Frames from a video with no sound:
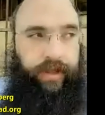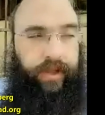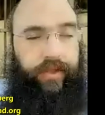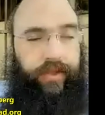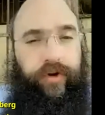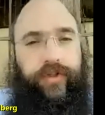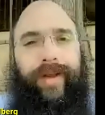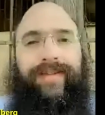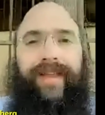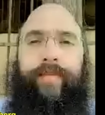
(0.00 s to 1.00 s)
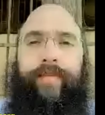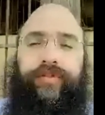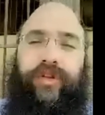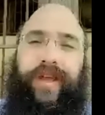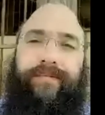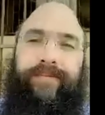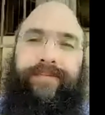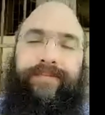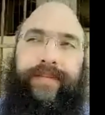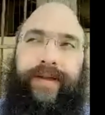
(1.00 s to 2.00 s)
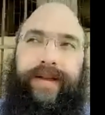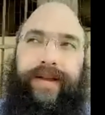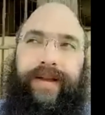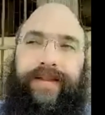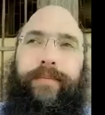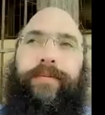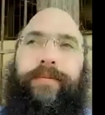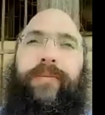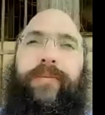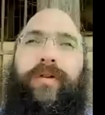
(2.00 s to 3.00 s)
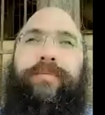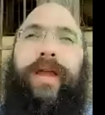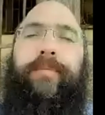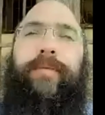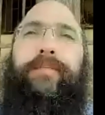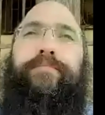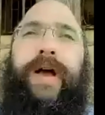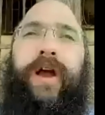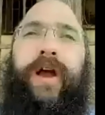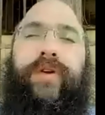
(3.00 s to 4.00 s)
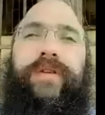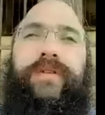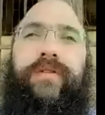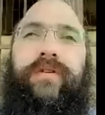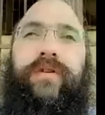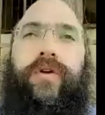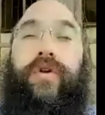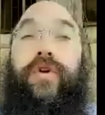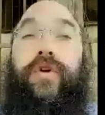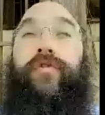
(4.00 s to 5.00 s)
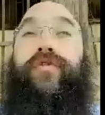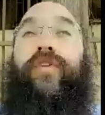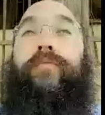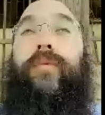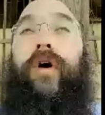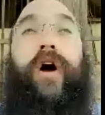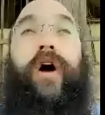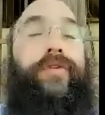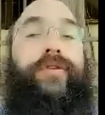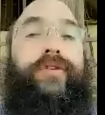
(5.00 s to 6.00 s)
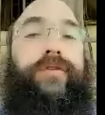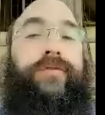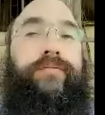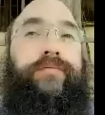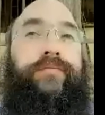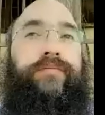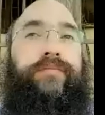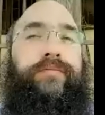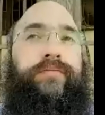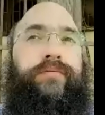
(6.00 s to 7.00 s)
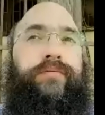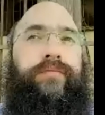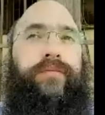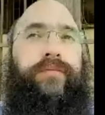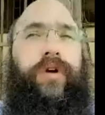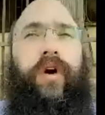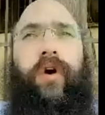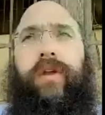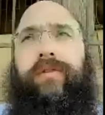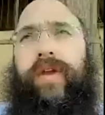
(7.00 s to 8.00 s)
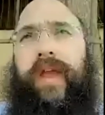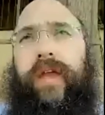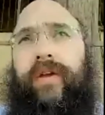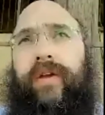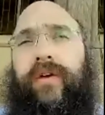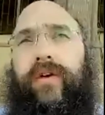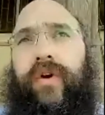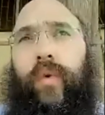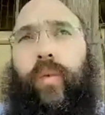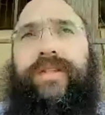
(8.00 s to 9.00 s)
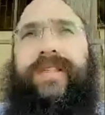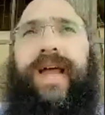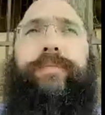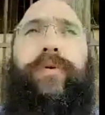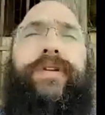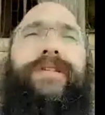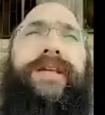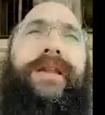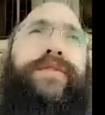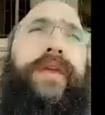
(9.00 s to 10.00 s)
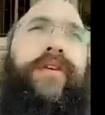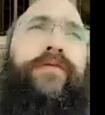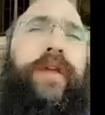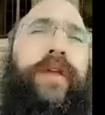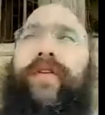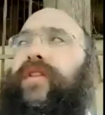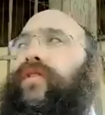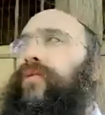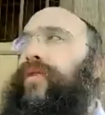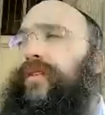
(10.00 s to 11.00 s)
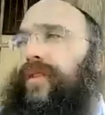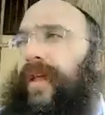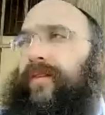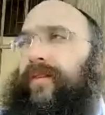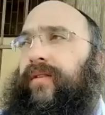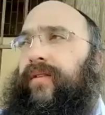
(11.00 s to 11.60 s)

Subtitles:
There is one type of shame that someone may be embarrassed from others. Oy vey, what's that person going to think of me if I do this and that?